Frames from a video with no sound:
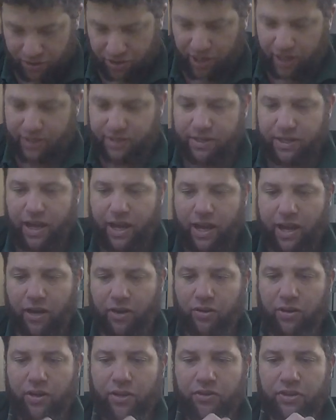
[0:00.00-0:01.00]
just
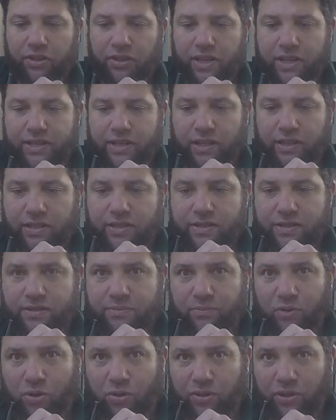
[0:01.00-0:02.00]
now that there's a
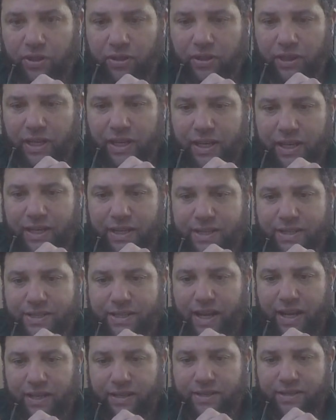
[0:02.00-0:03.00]
small little
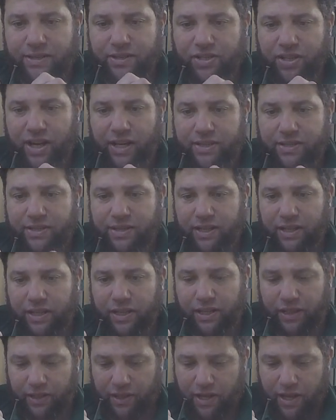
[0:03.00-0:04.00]
indent just
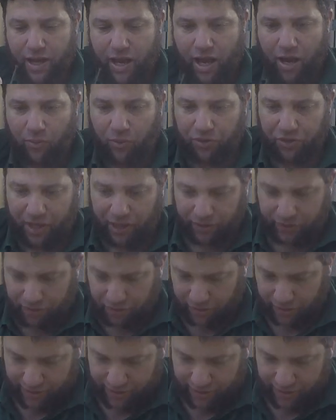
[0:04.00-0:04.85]
here. And what that little